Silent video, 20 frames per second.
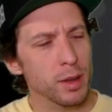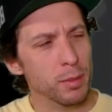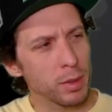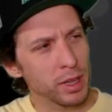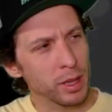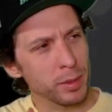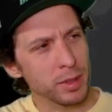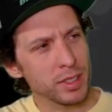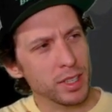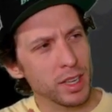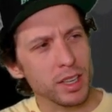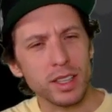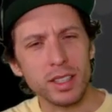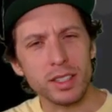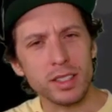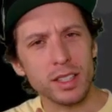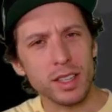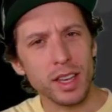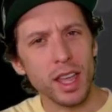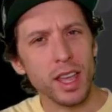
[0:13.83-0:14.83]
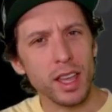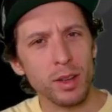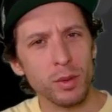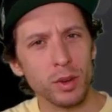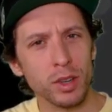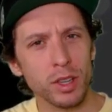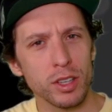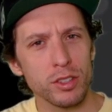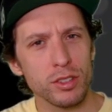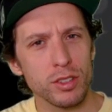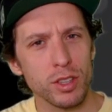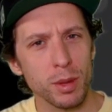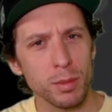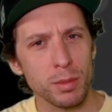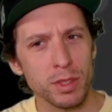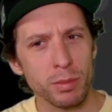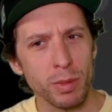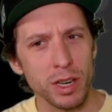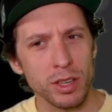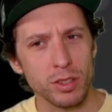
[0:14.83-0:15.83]
But let me tell you, today we're going to do something
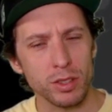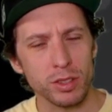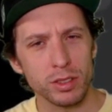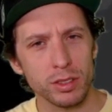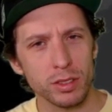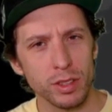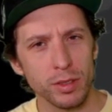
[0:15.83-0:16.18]
special.